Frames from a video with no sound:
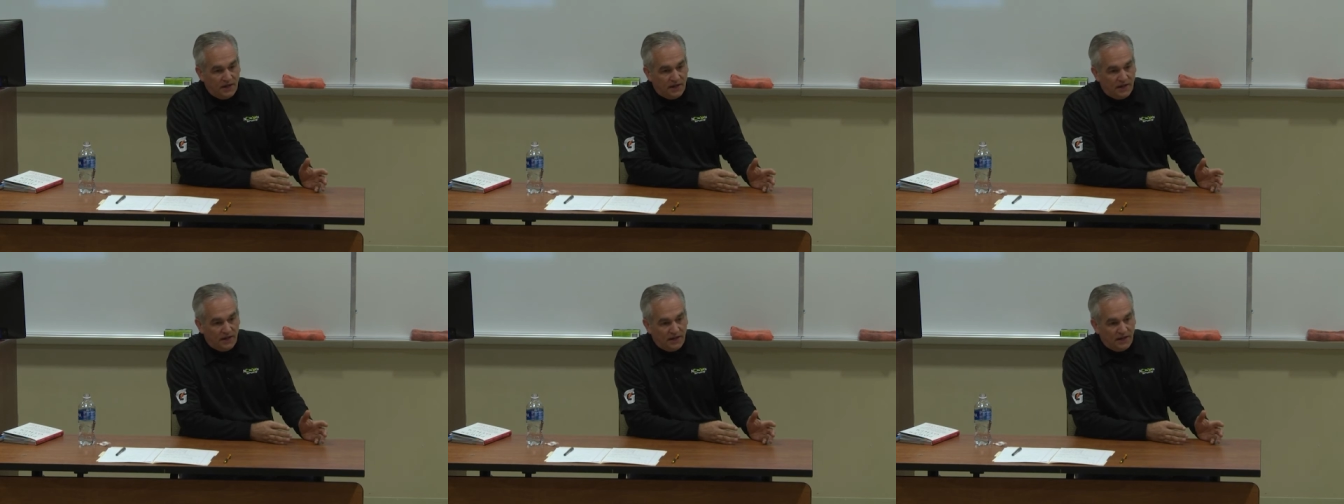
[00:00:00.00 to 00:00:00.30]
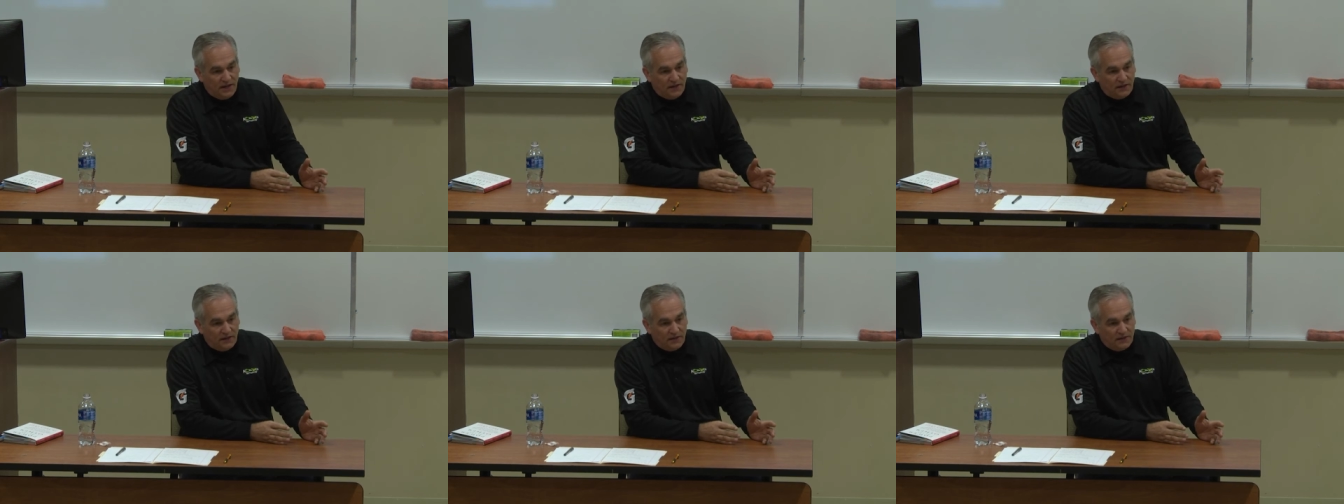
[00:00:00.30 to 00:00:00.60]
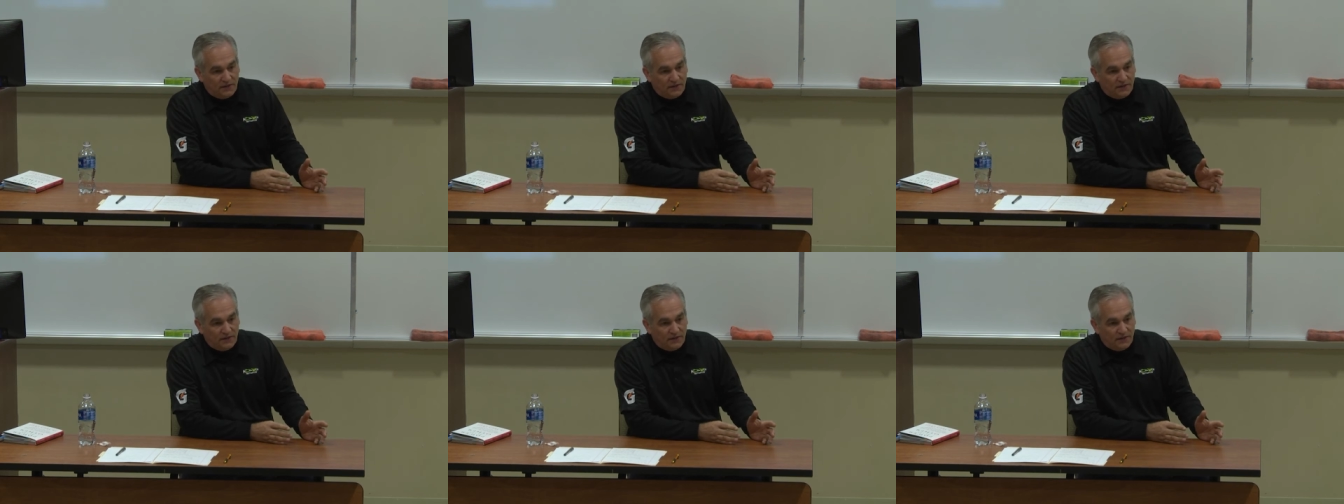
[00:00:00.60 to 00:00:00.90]

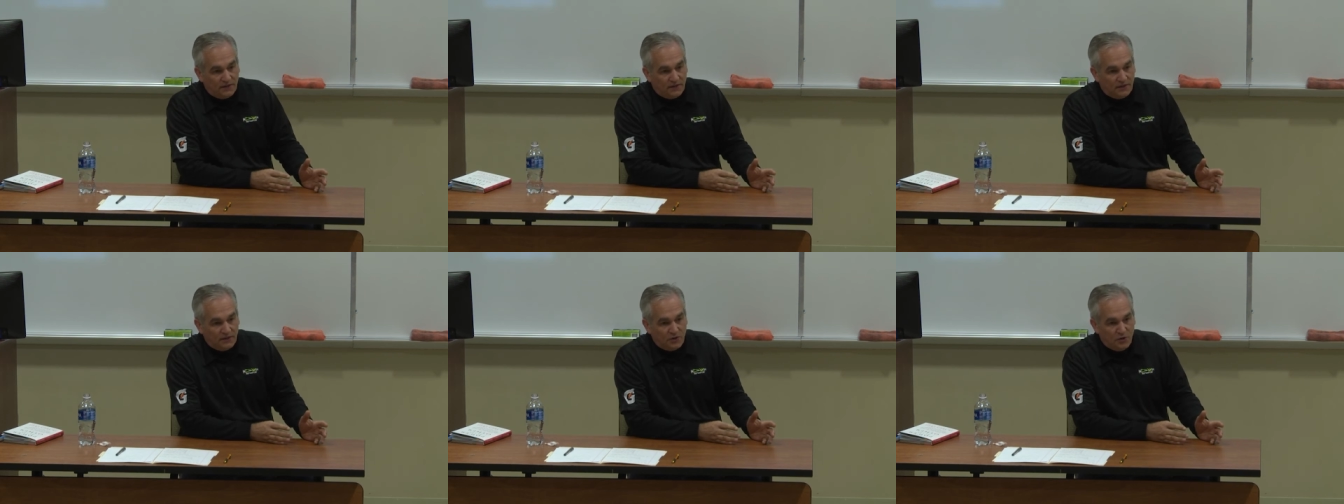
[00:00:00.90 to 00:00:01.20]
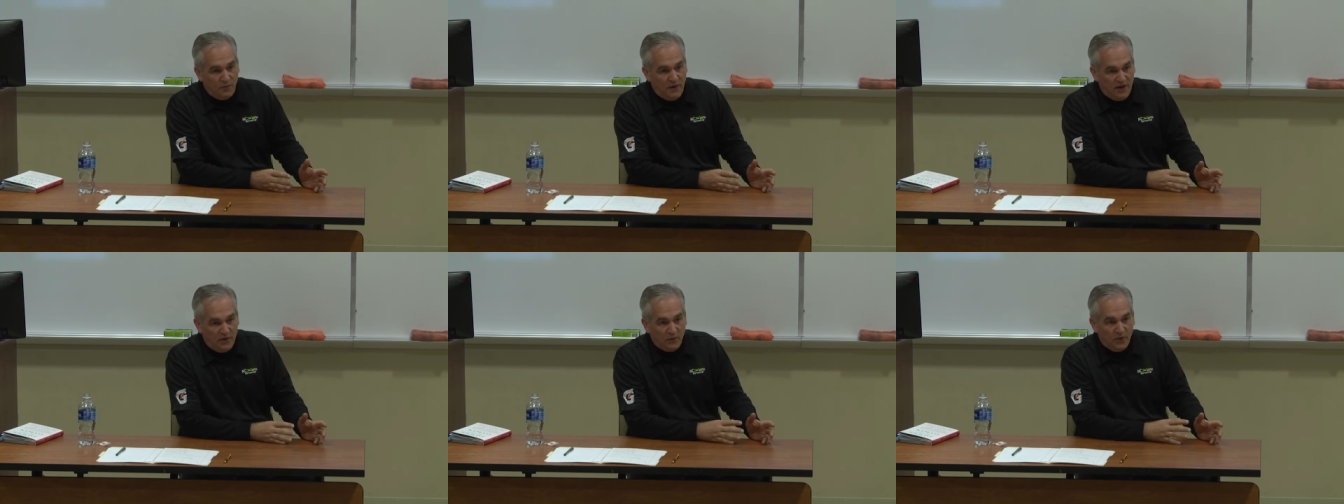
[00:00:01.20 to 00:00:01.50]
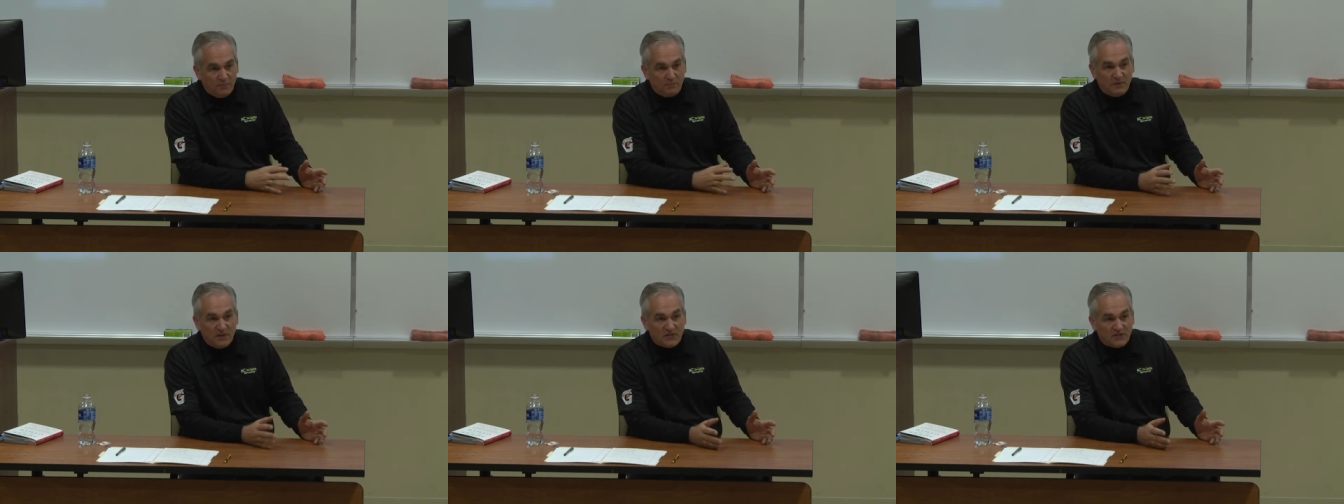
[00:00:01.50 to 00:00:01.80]
and uh, no matter
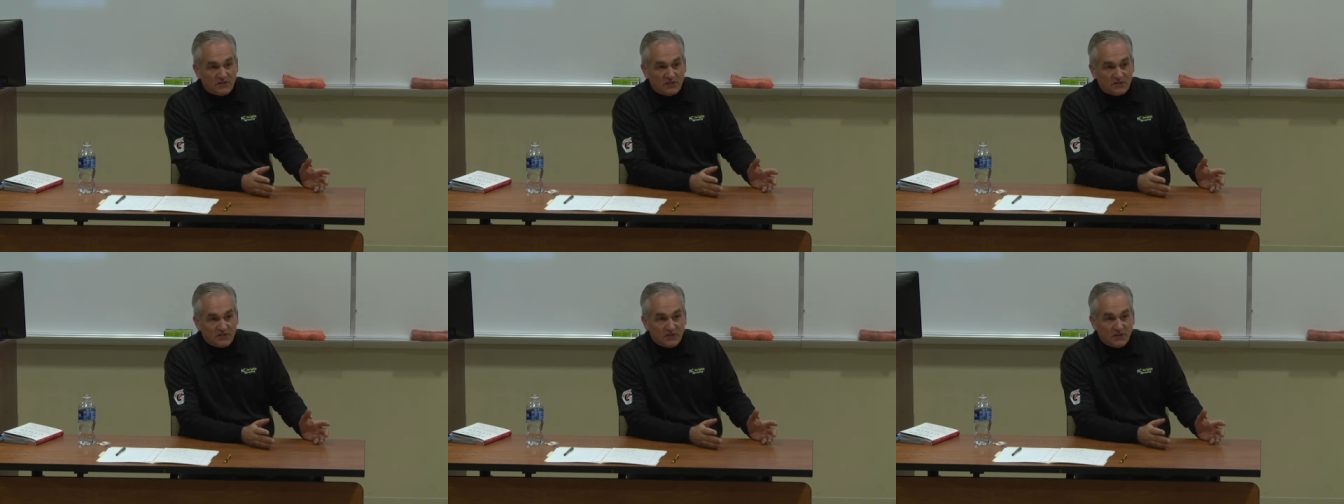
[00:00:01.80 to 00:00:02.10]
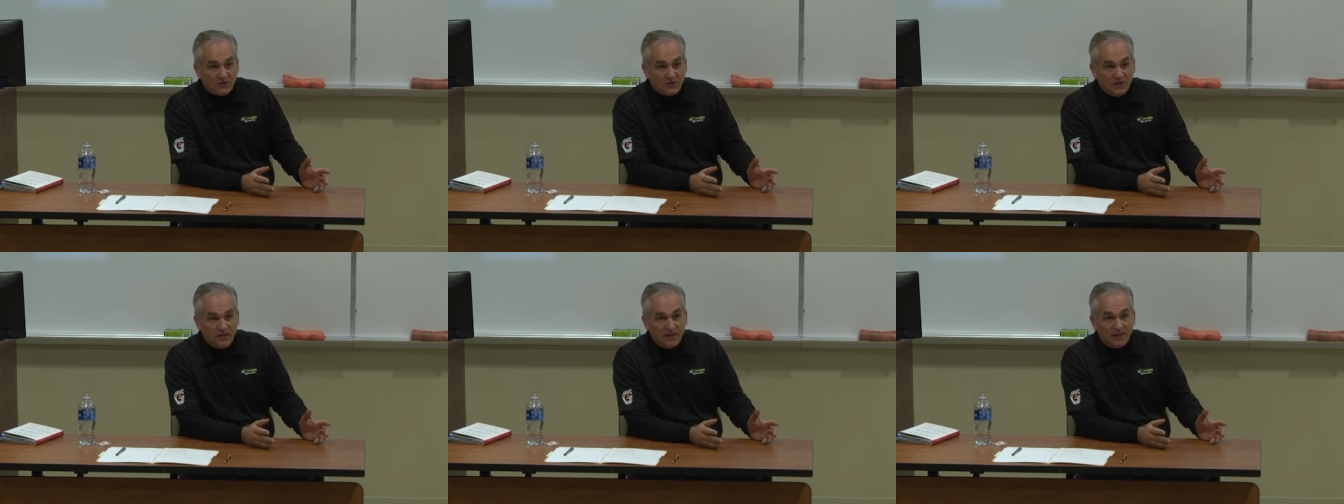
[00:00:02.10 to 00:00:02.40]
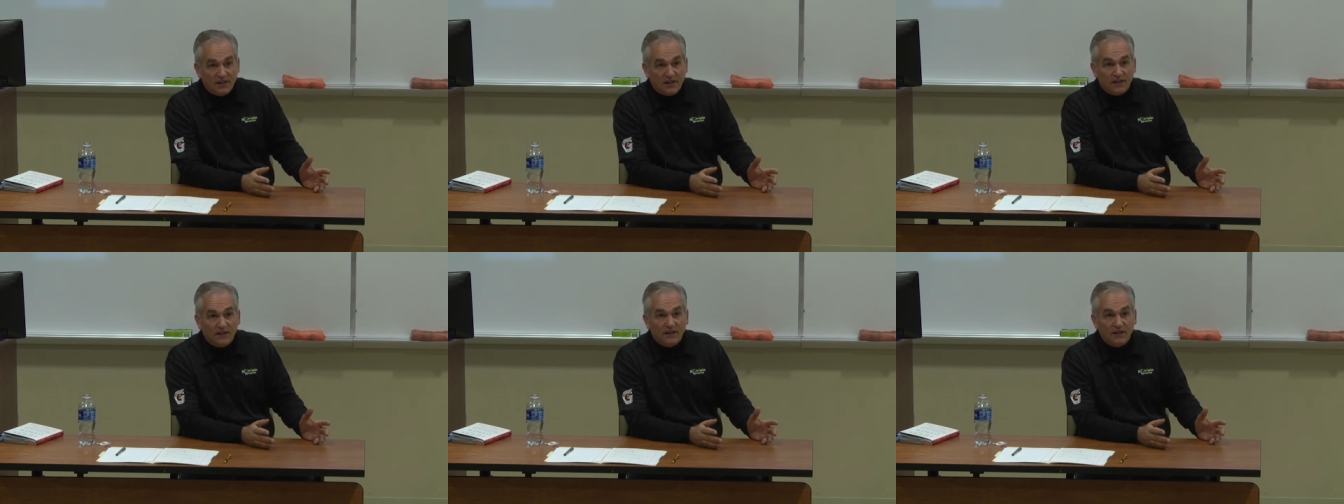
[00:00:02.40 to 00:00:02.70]
what business you're
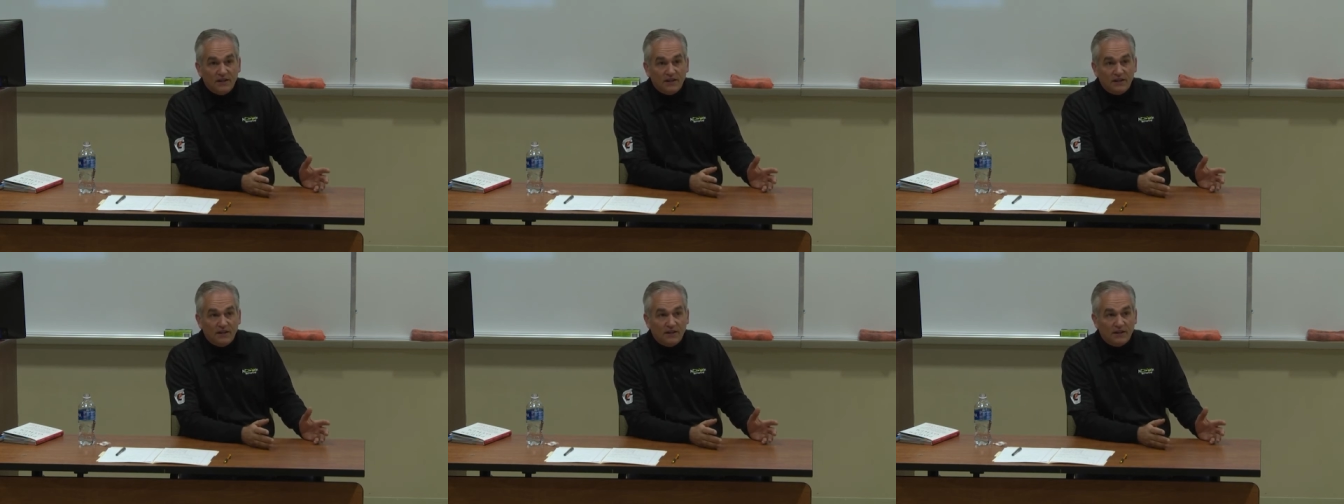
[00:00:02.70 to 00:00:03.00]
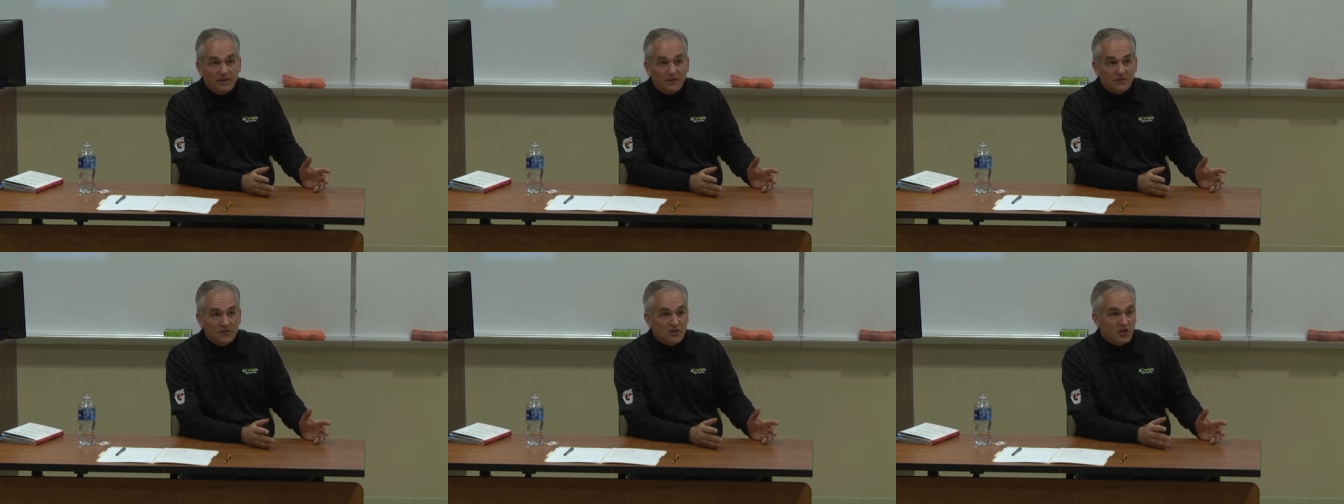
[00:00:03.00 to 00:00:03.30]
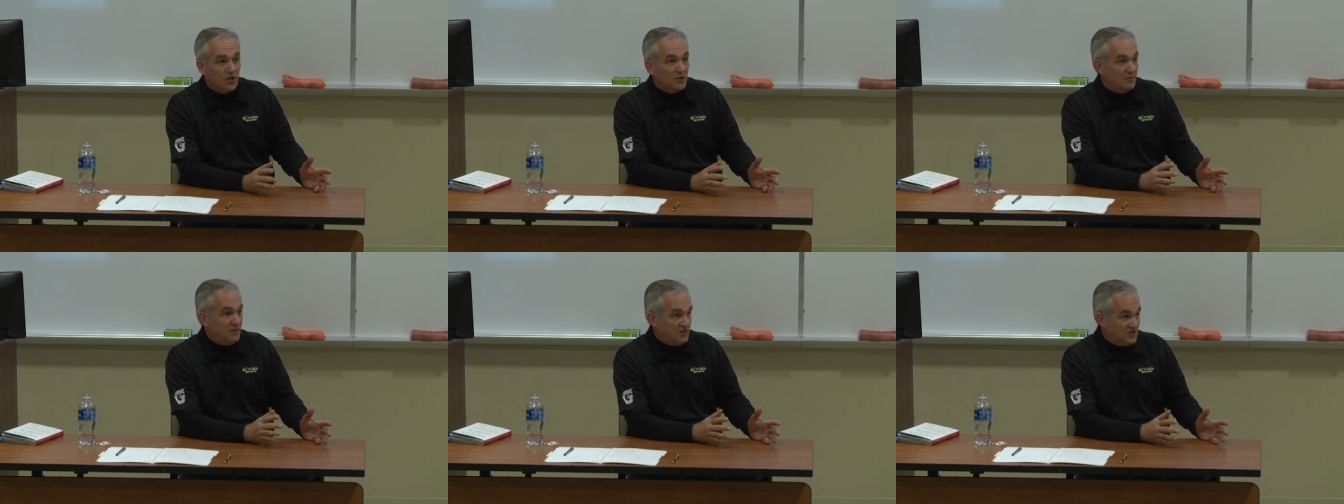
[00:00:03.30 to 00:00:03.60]
in, uh, there's
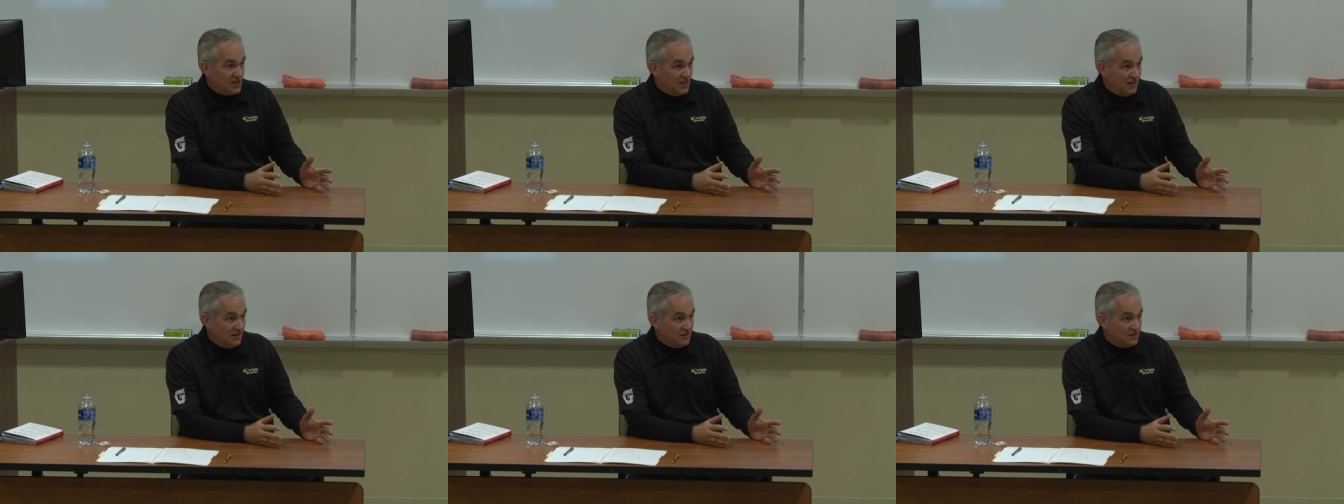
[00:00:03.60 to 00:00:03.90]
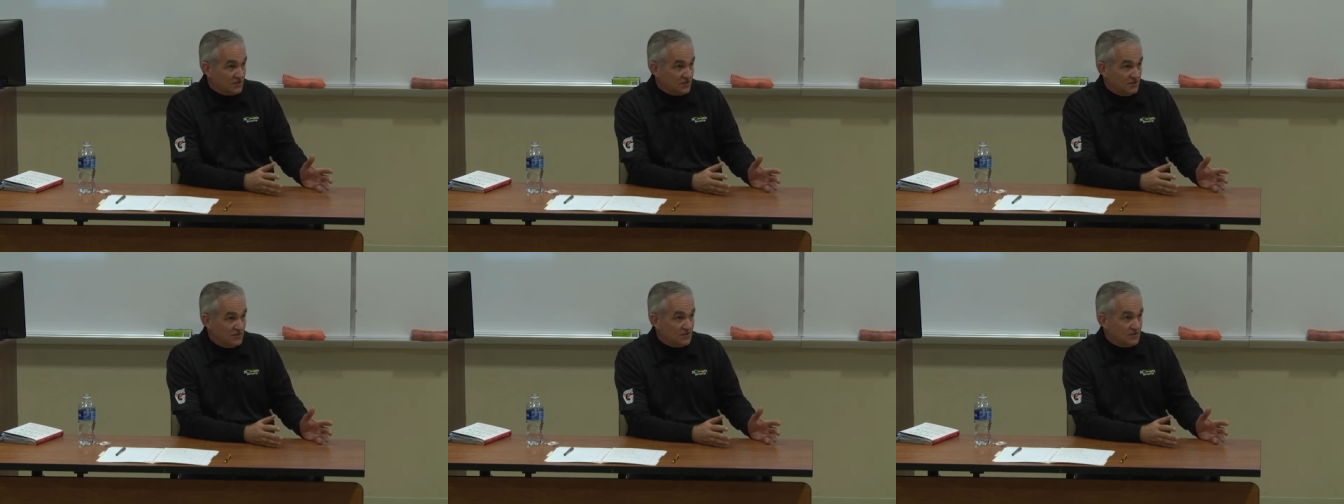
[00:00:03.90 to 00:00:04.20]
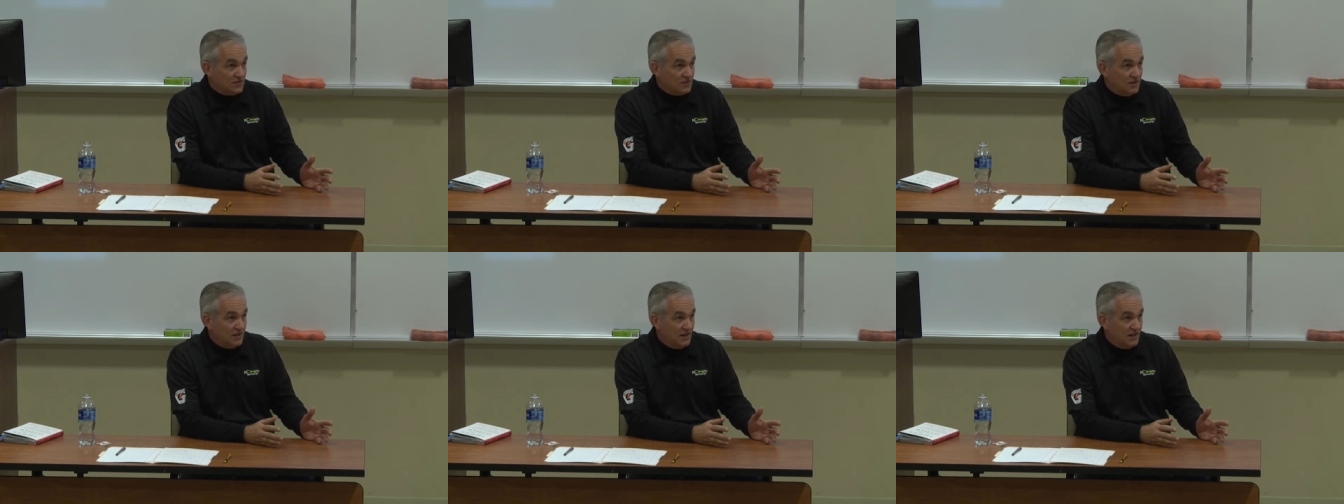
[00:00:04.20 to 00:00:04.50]
going to be challenges.